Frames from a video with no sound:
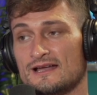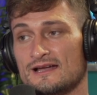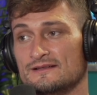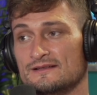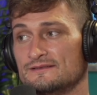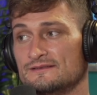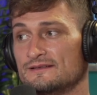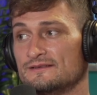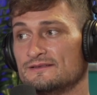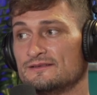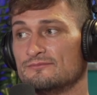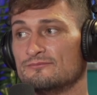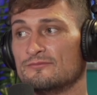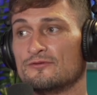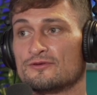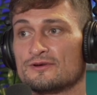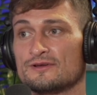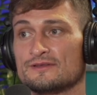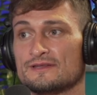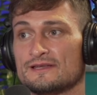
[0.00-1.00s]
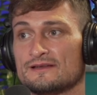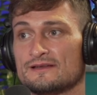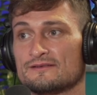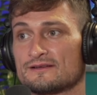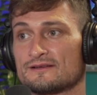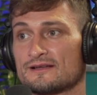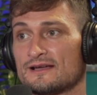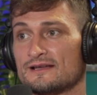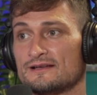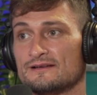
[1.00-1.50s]
And then the more they're
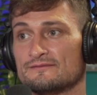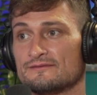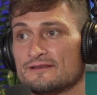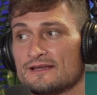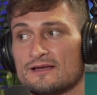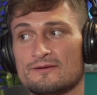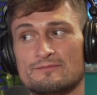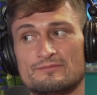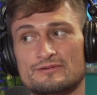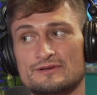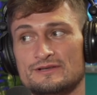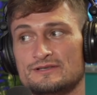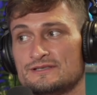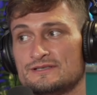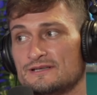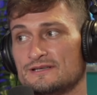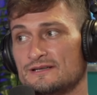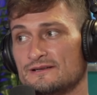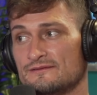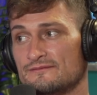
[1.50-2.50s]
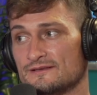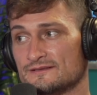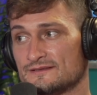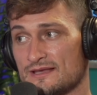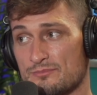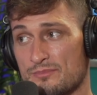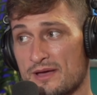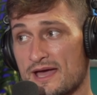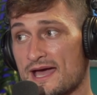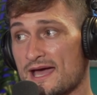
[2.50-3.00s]
kind of, like, appreciative as
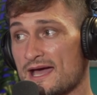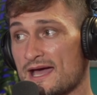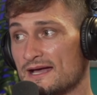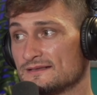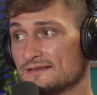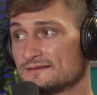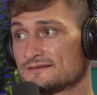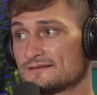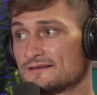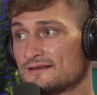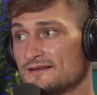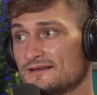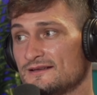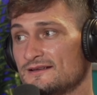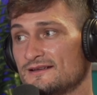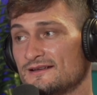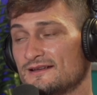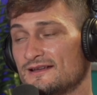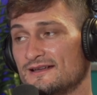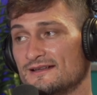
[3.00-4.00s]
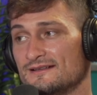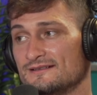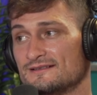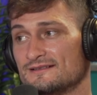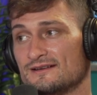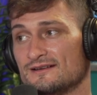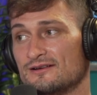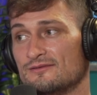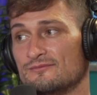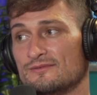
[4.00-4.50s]
they pass. And,
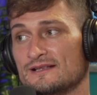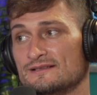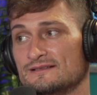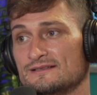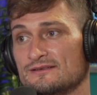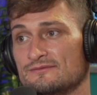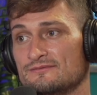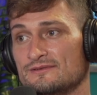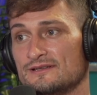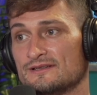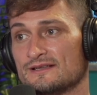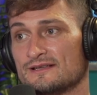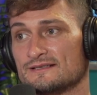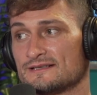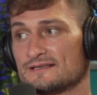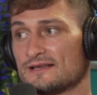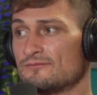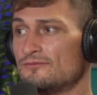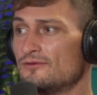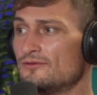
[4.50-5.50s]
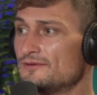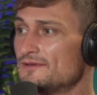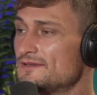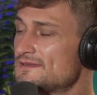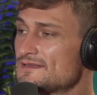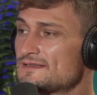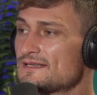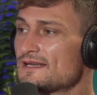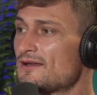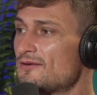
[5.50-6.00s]
um, and then they realize, like, well,
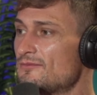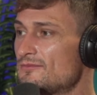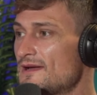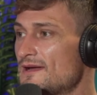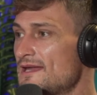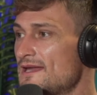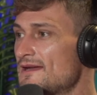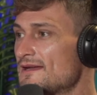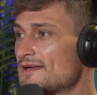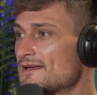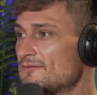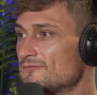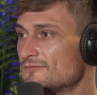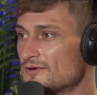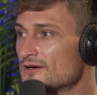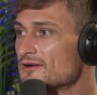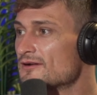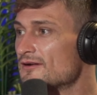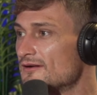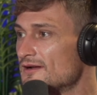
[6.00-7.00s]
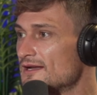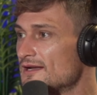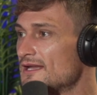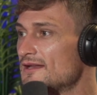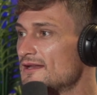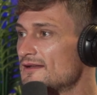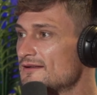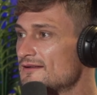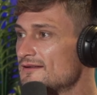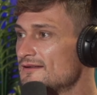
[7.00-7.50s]
this is, like, a way I can work on
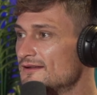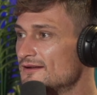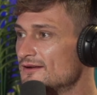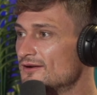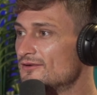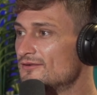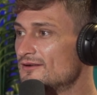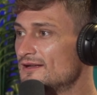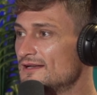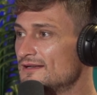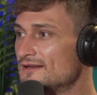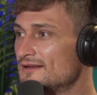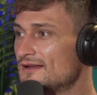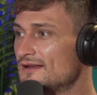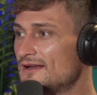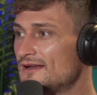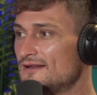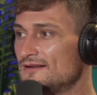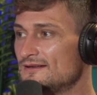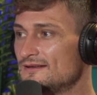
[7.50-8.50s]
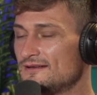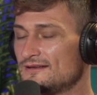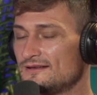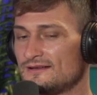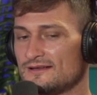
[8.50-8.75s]
it, you know? And, and,